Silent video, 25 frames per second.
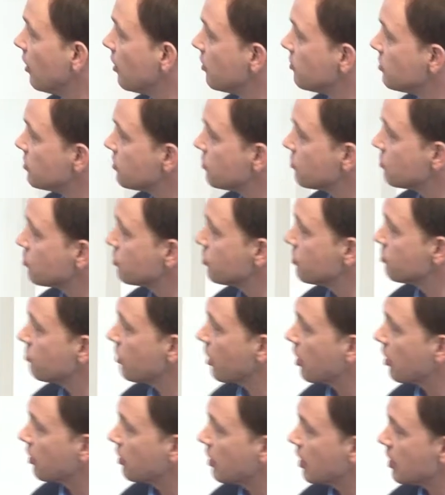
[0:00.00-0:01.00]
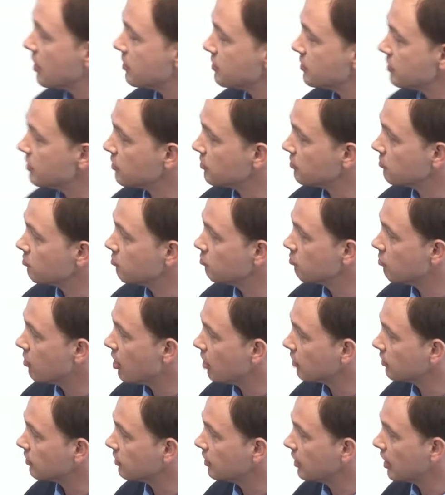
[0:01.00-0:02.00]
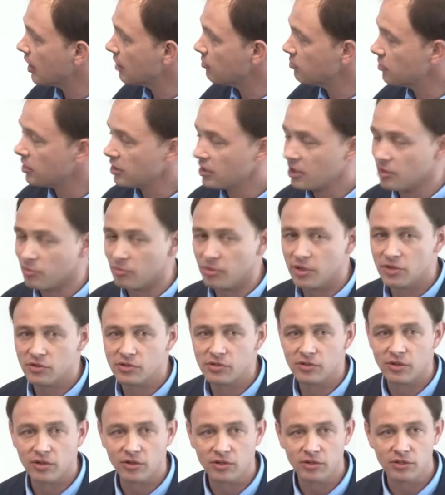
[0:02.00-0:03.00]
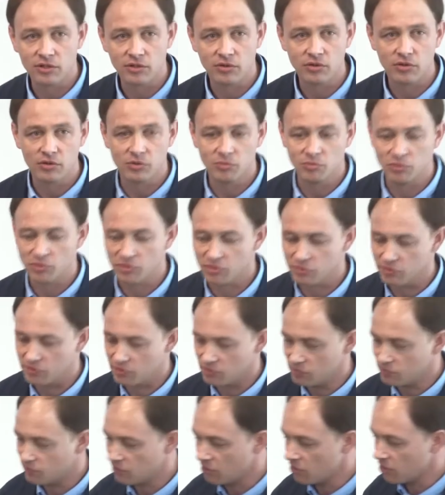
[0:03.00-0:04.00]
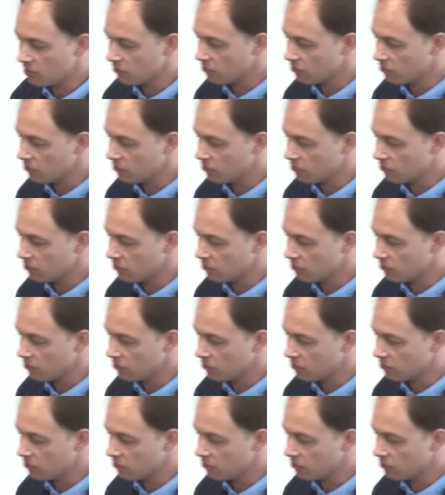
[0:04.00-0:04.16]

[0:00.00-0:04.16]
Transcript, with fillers: And just also recognizing Martin Kemler, a postdoc in the group who's, who's very